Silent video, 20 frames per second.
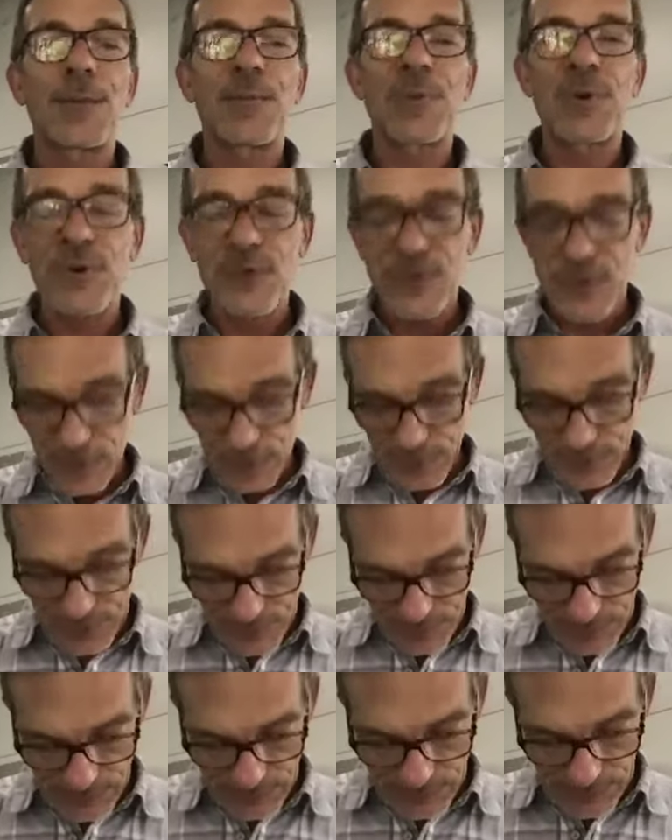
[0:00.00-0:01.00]
personally,
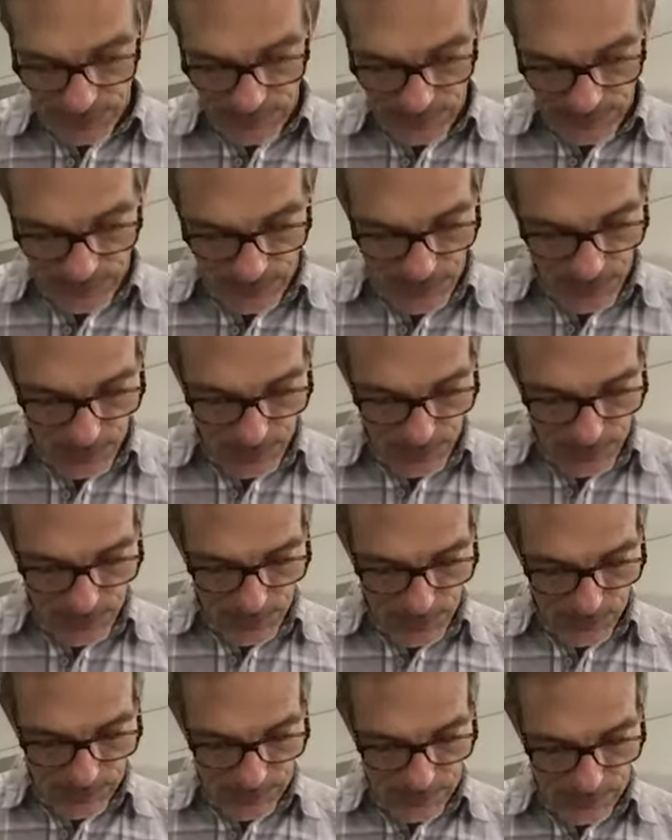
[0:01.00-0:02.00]
and
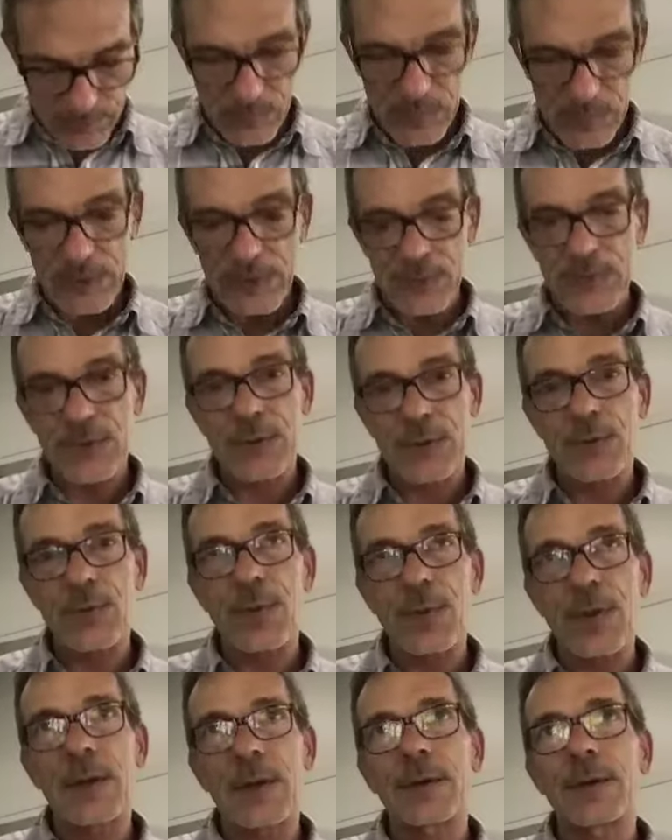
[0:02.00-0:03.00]
so
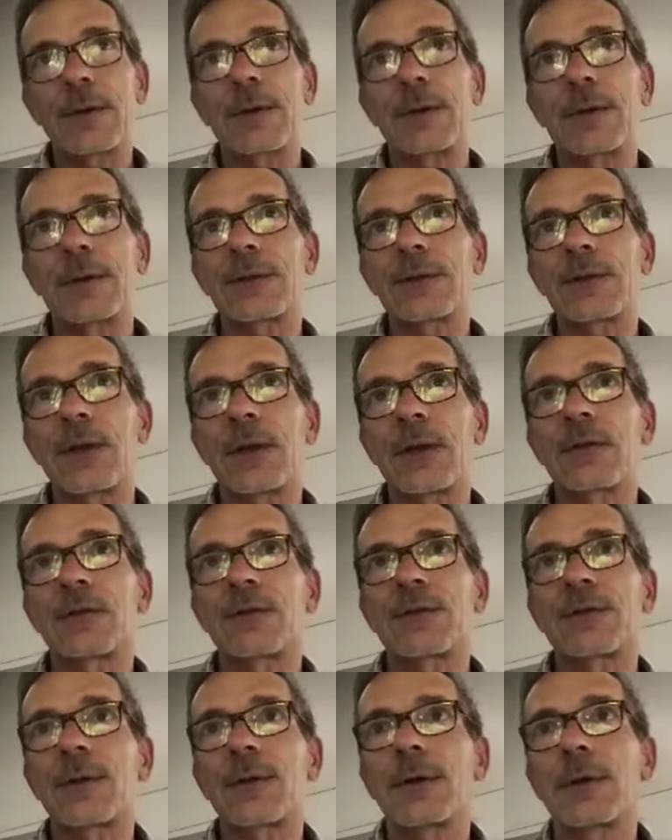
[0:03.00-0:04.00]
that
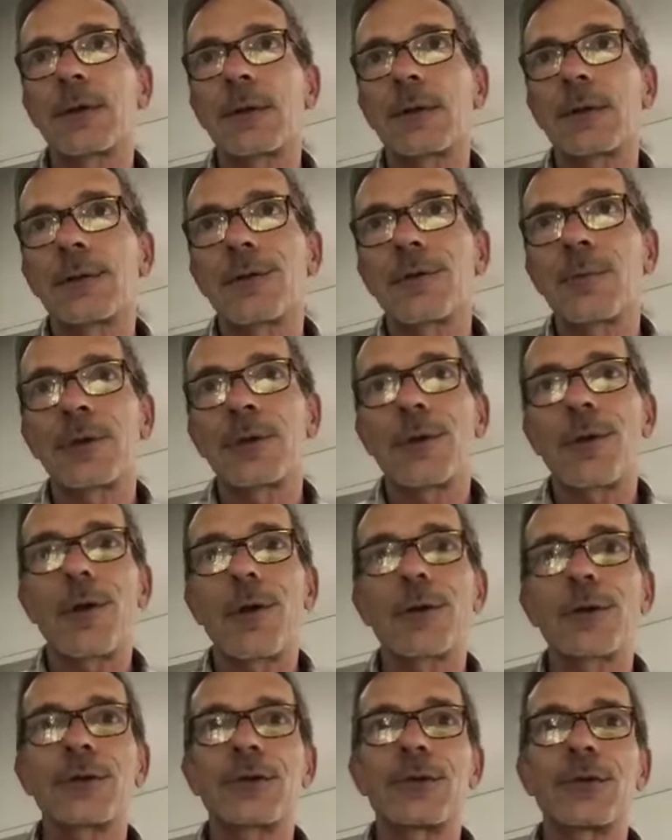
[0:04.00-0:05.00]
takes a little bit
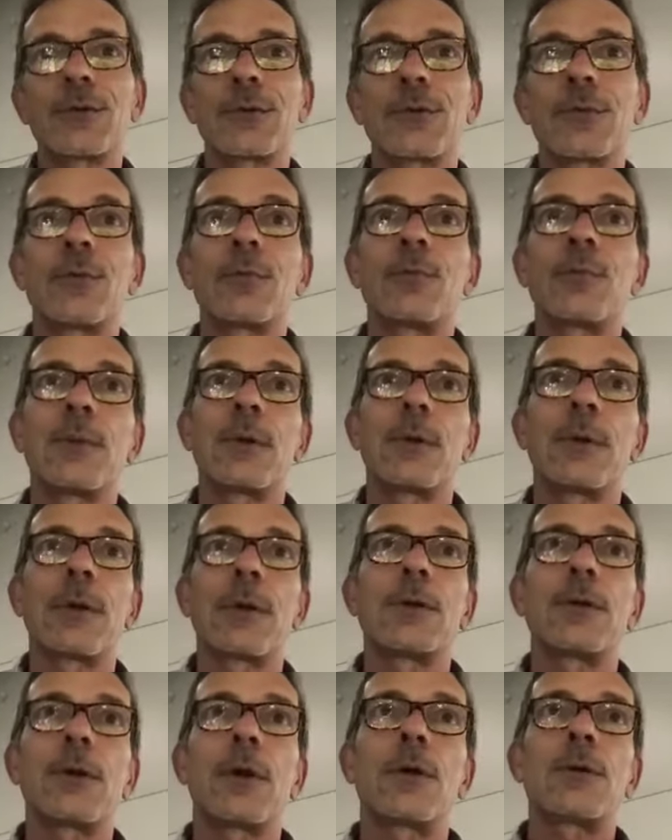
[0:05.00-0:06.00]
longer to
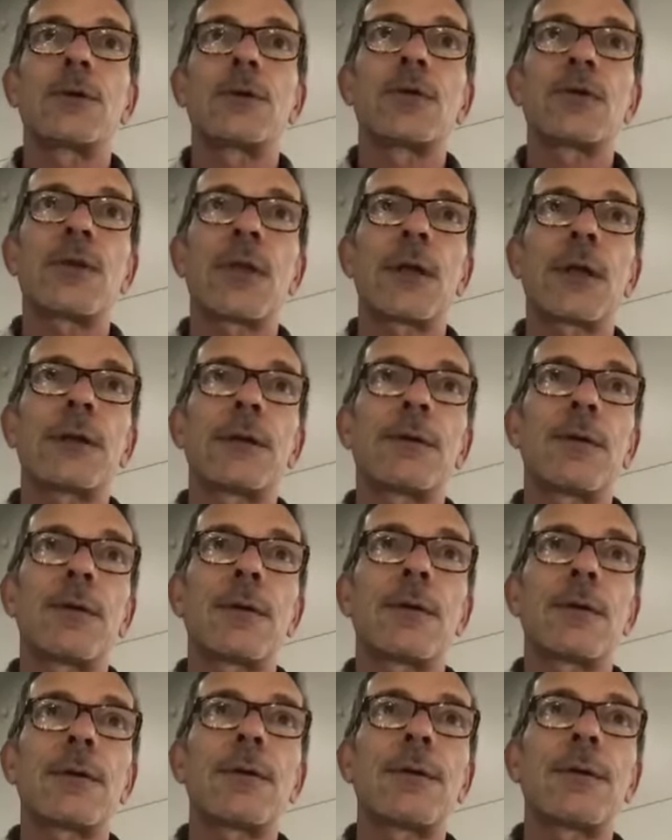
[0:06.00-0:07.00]
understand
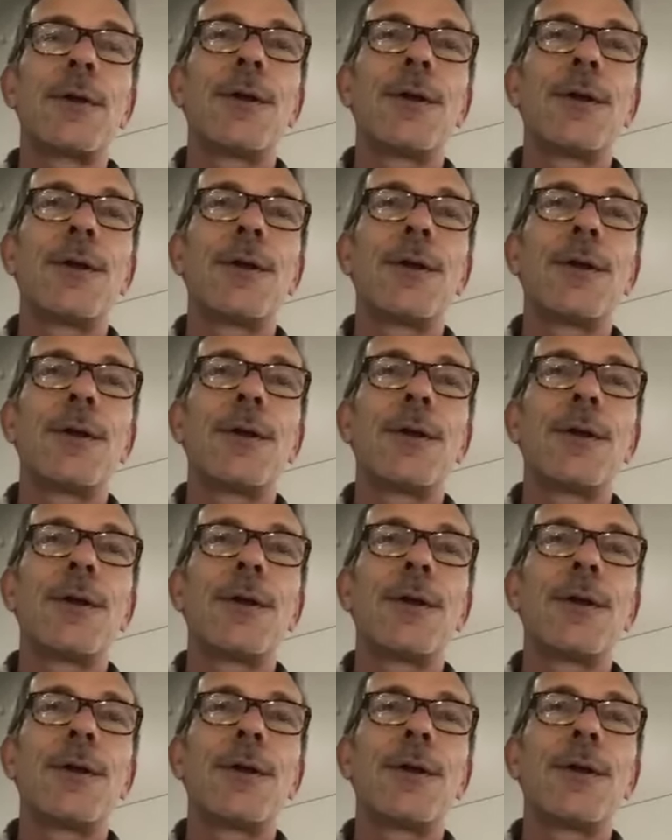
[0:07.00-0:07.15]
the